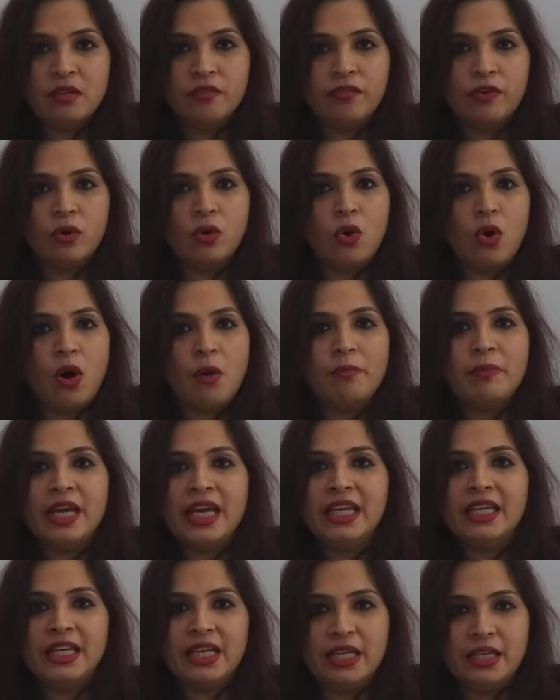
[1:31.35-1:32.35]
Infocom
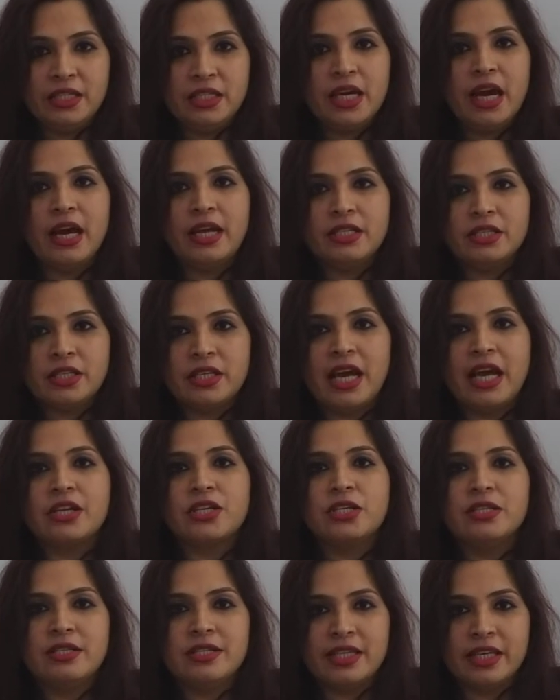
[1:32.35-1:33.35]
in India
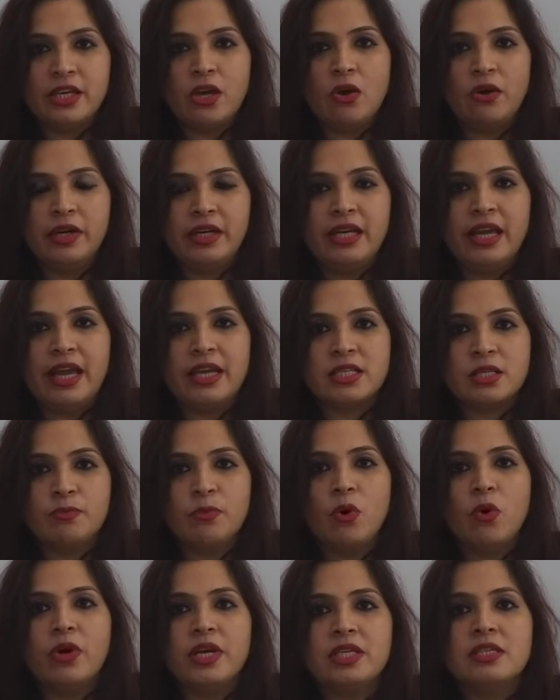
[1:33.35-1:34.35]
International Security
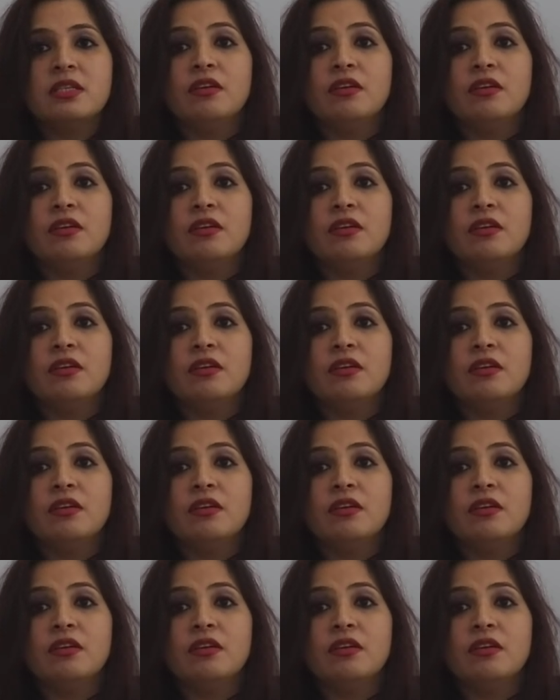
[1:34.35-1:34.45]
Expo is